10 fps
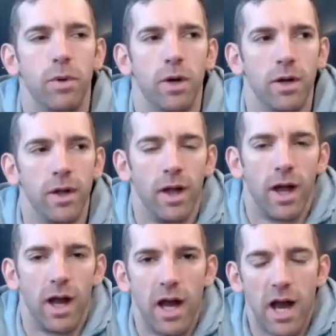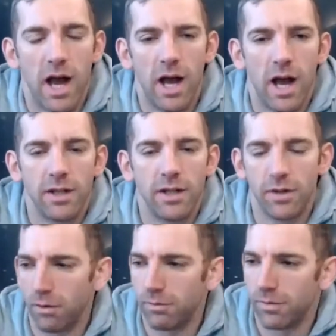But I
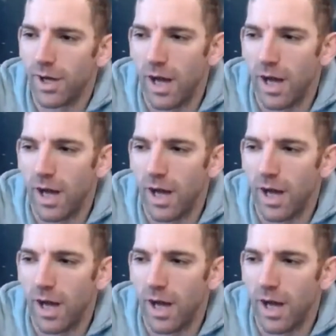don't